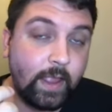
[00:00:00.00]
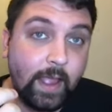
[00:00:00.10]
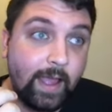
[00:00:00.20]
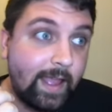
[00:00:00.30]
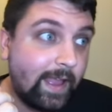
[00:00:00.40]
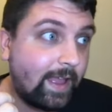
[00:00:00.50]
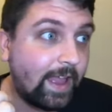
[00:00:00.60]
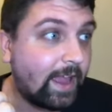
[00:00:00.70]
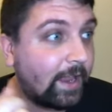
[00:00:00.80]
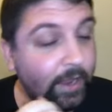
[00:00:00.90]
Yeah,
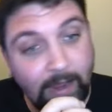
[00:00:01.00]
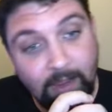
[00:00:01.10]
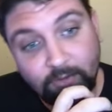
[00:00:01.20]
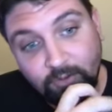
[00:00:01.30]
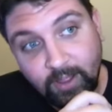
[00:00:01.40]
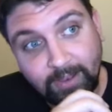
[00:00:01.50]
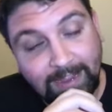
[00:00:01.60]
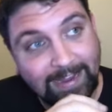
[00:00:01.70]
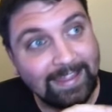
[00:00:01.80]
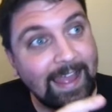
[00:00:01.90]
and
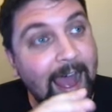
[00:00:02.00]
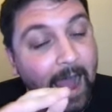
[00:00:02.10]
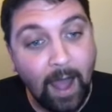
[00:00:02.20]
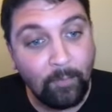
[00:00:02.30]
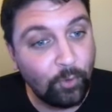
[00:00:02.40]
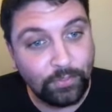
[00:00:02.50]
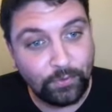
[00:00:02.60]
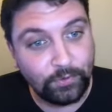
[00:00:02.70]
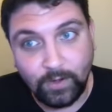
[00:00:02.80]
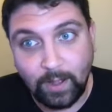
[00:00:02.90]
like I- am with
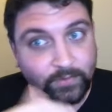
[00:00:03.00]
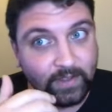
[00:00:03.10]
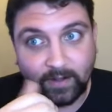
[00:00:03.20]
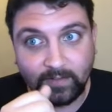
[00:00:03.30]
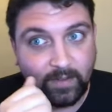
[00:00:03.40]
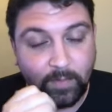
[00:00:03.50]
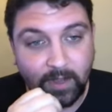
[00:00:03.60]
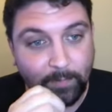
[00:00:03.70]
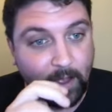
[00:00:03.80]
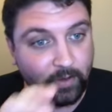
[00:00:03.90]
you, dude. I was talking to
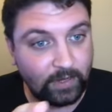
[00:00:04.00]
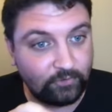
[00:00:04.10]
somebody about